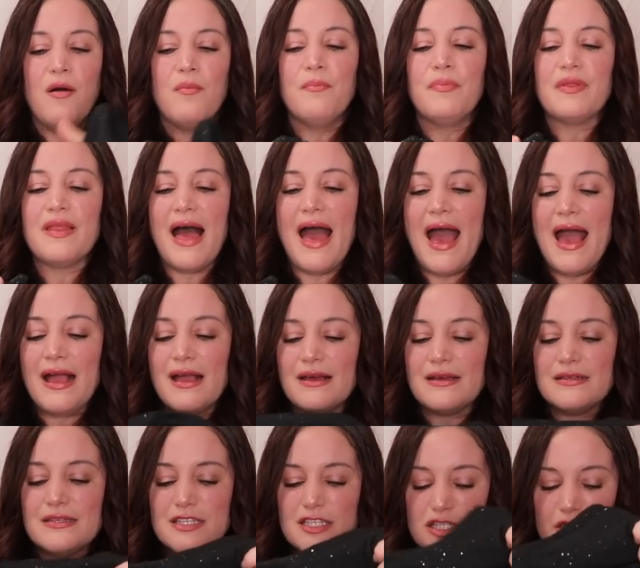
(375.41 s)
black
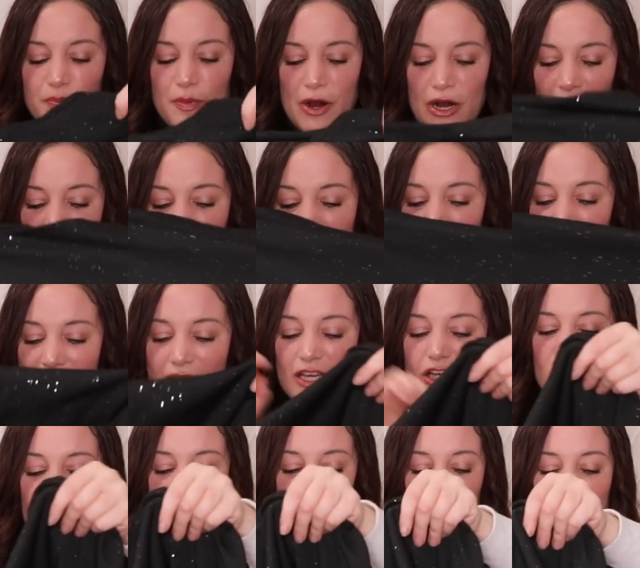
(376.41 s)
sparkly
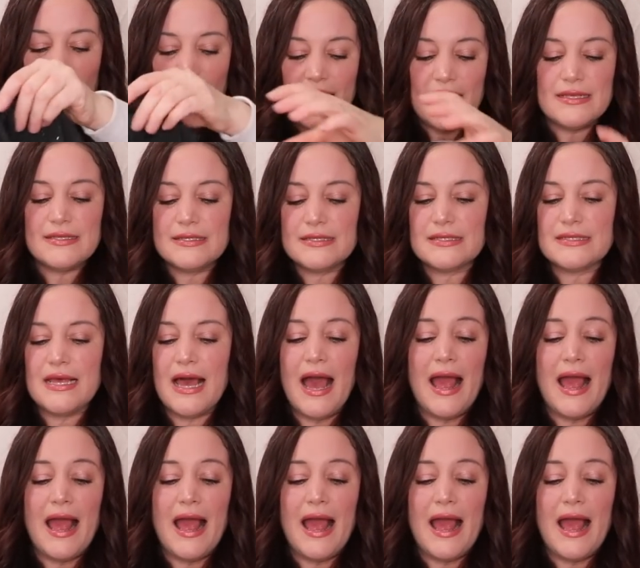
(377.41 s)
dress.